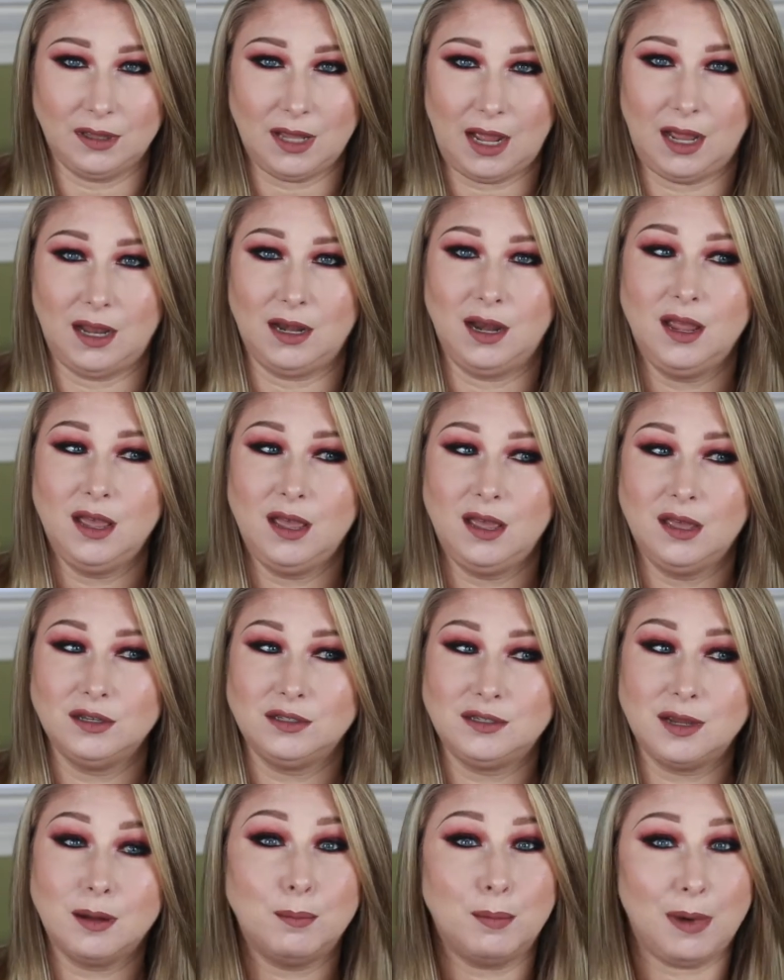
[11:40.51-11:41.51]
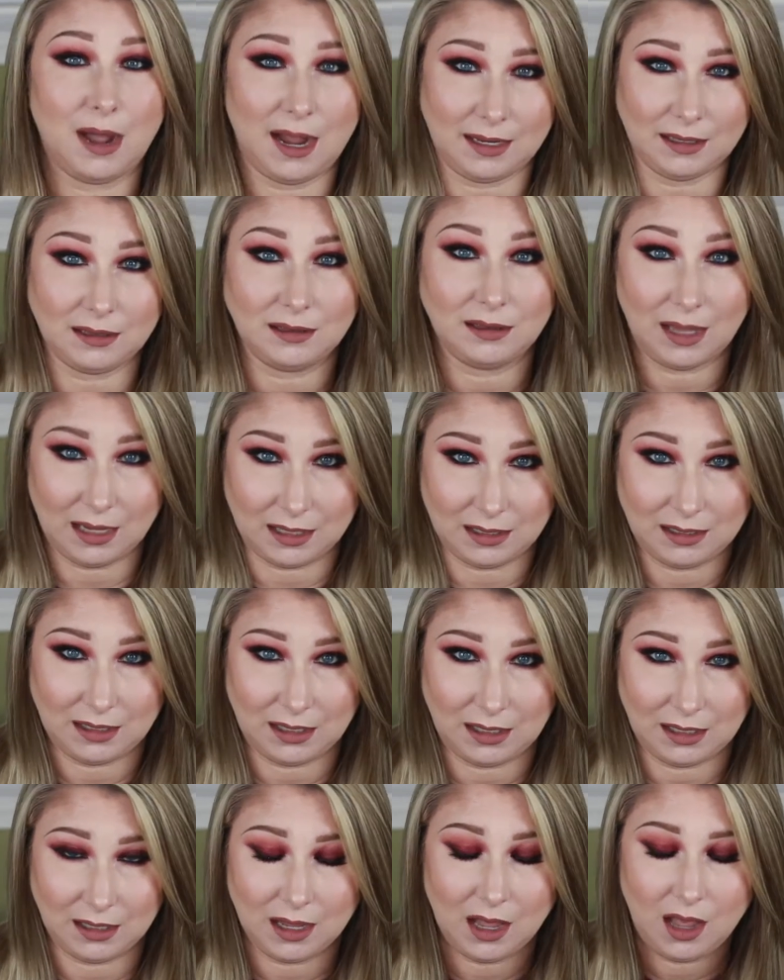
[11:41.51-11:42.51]
that to my
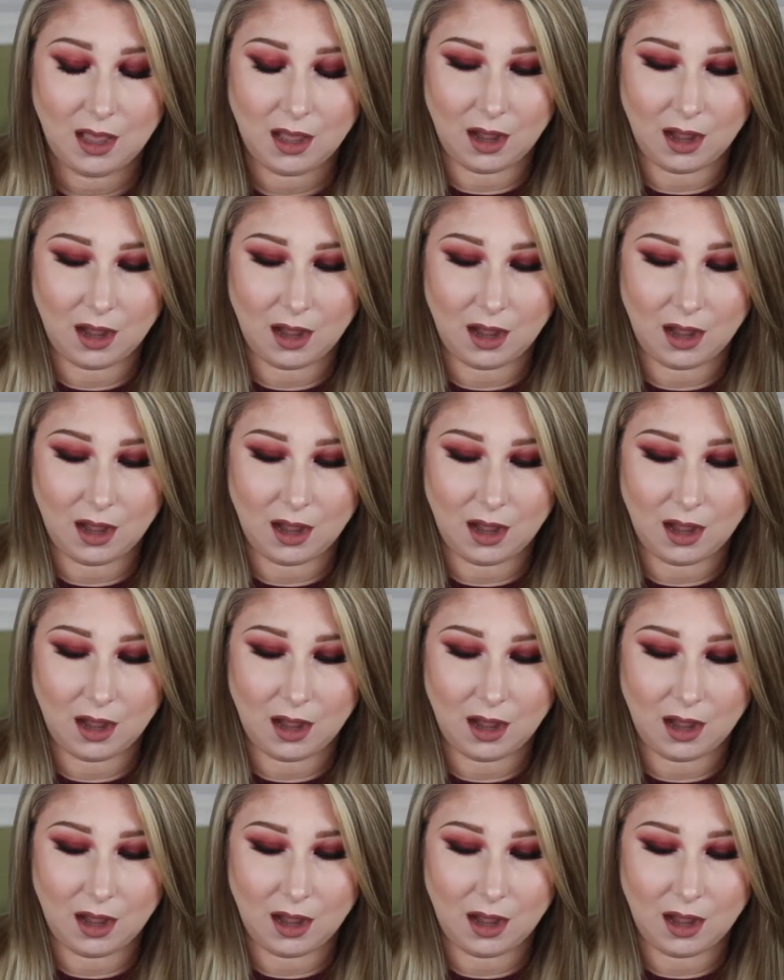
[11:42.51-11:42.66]
liking.